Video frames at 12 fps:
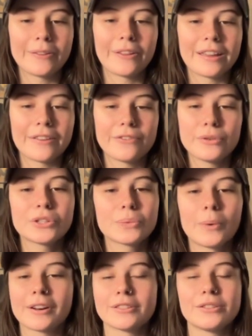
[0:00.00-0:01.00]
like if you just
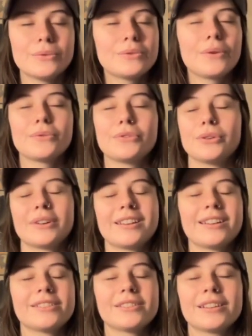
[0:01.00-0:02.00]
want a suit, don't do it.
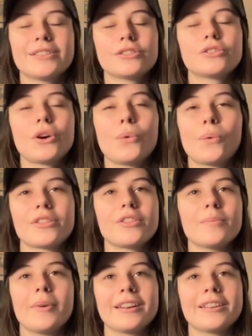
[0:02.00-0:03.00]
It's it's so worth the
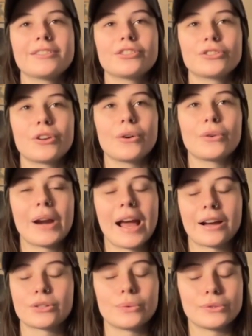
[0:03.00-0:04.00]
money to just go to an
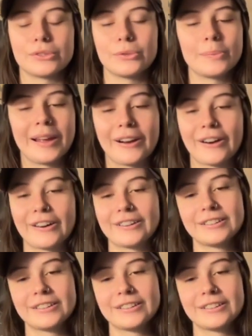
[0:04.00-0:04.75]
actual suit maker.